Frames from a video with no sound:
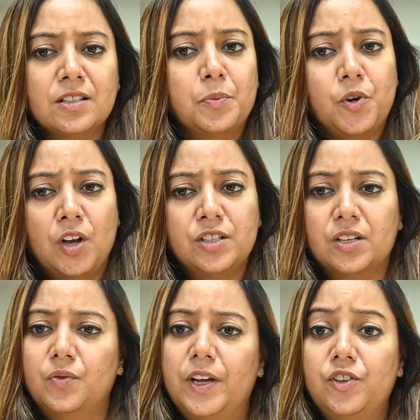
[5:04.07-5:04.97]
a
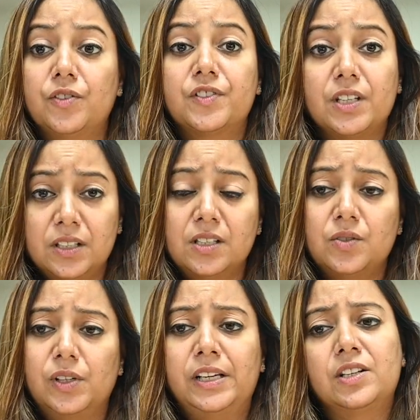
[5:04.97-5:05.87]
project where you have
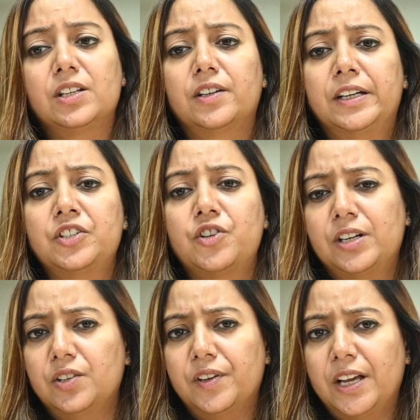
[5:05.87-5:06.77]
successfully integrated
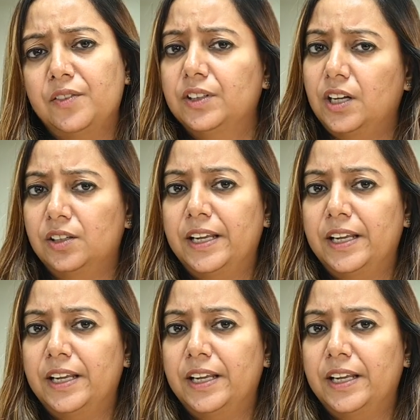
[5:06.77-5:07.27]
generative AI with other